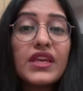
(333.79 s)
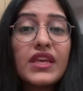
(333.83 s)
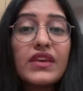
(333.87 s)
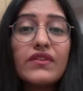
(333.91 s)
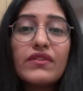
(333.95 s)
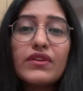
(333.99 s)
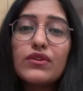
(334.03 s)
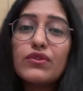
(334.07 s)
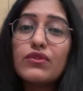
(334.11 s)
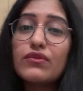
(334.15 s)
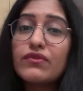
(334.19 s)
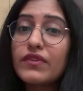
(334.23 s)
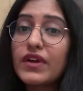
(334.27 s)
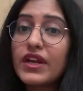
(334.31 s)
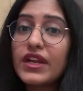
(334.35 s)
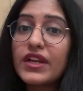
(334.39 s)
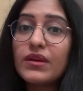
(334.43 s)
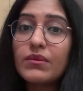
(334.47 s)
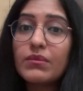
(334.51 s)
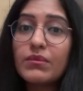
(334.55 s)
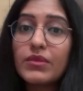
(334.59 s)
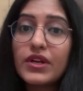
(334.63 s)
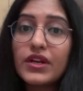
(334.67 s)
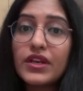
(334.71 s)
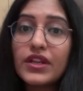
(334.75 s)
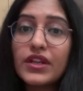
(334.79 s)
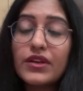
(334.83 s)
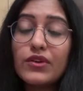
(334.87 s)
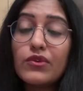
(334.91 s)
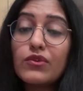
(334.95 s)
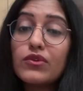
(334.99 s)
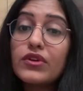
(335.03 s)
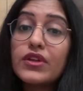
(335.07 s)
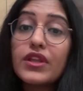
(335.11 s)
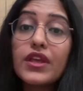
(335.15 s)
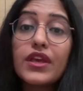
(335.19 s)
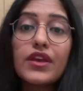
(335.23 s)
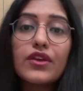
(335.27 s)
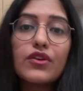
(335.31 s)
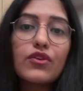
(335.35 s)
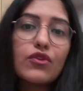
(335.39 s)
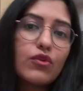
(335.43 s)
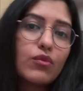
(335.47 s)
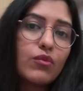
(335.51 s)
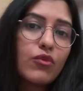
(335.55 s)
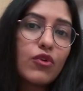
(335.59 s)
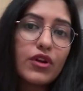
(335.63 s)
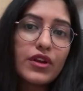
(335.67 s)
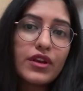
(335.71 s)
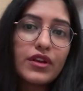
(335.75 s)
even to find a buddy to take
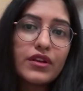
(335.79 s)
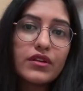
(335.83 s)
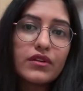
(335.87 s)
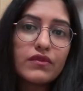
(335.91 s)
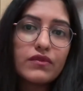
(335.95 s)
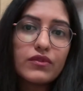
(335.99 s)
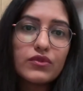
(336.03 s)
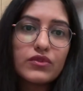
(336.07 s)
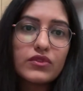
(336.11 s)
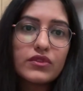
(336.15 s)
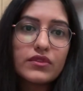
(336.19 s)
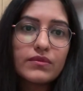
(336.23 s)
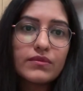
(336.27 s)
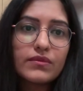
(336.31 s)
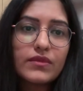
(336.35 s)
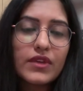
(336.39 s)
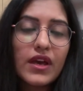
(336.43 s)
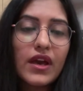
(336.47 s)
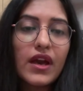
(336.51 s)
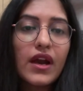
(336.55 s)
your mock interviews.